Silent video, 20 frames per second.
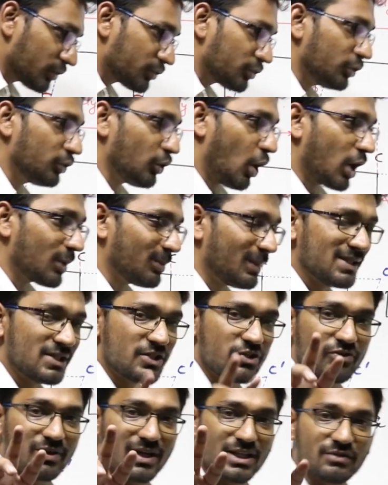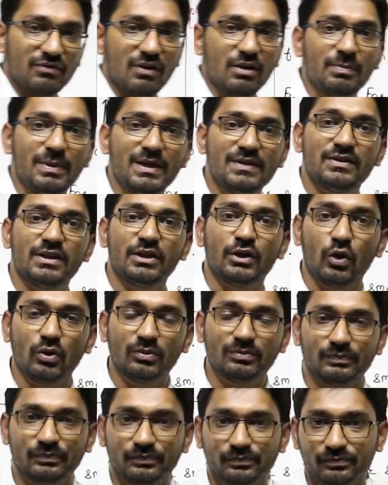so normal stress will be
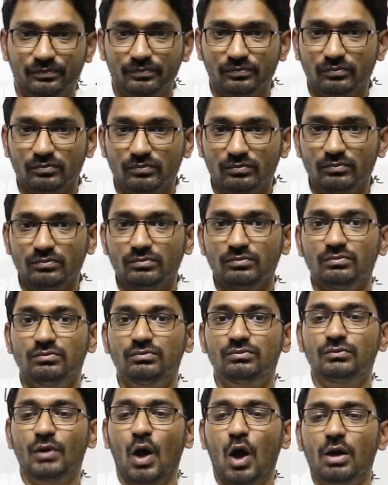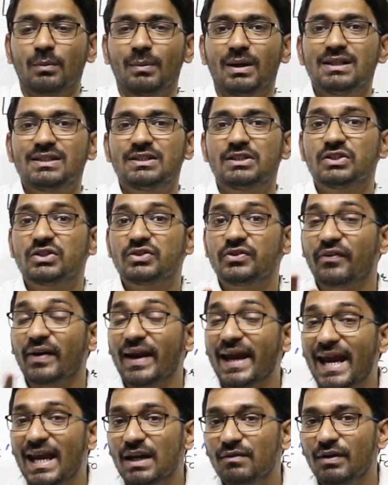0, normal
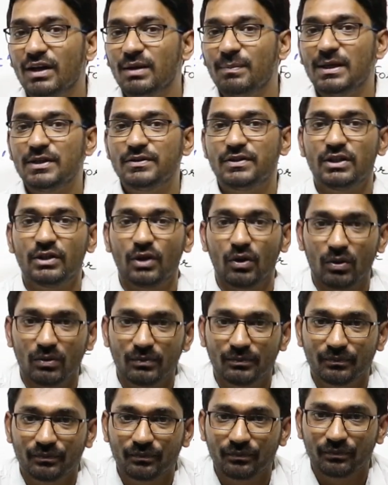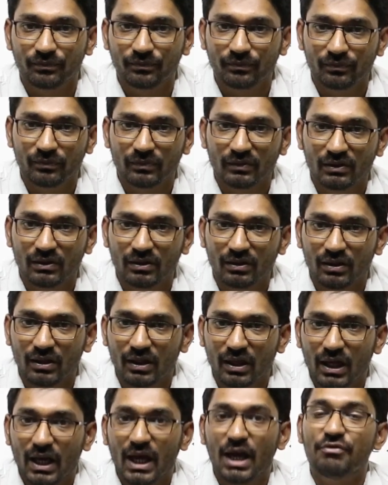strain will be 0.
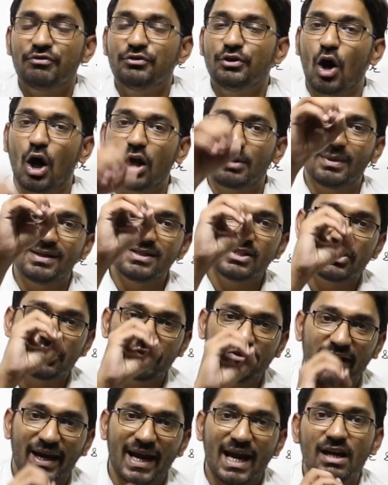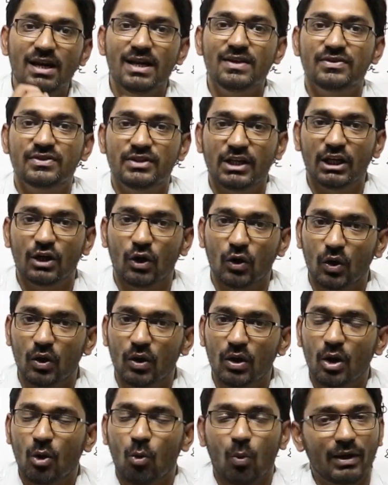If normal strain is
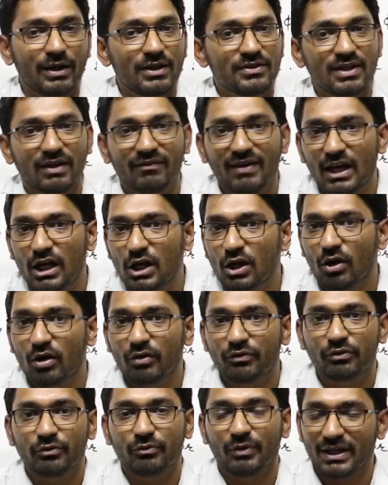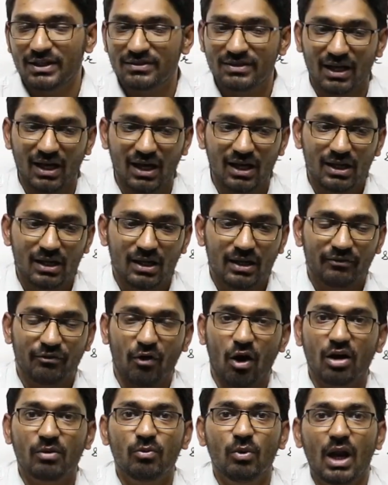0, what is the
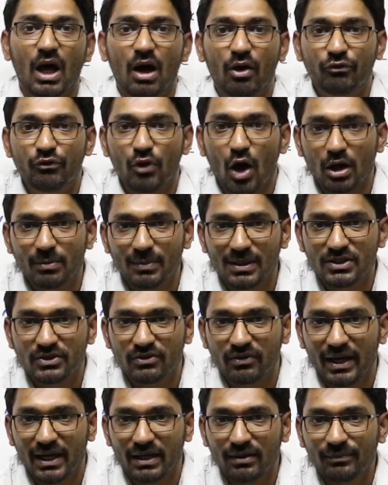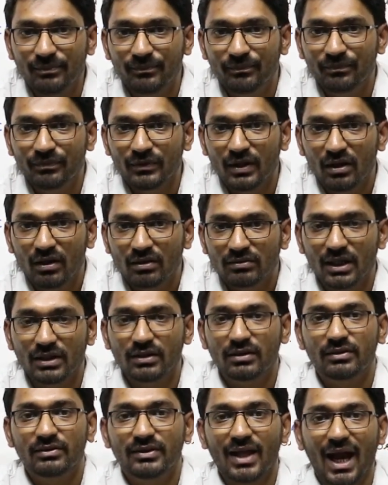formula of normal strain?
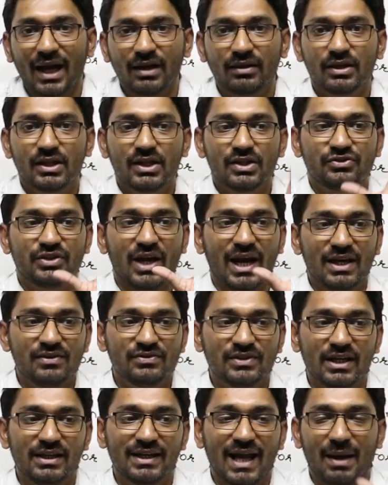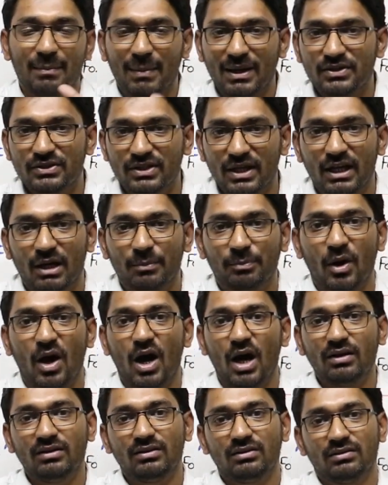That change in dimension
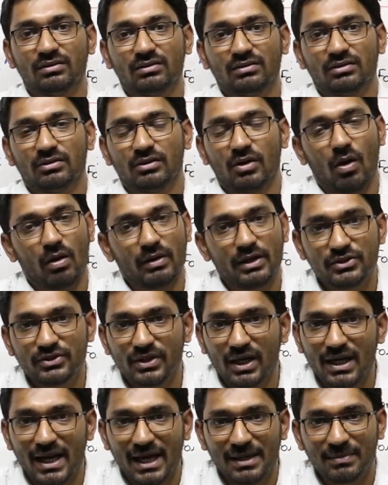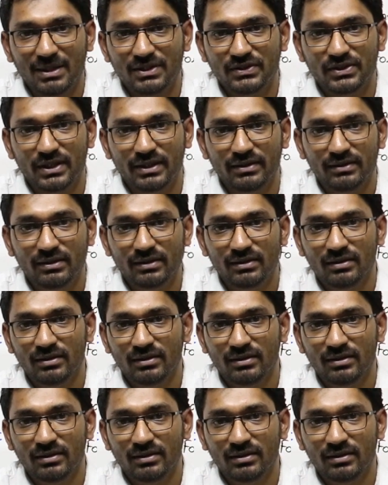upon original dimension.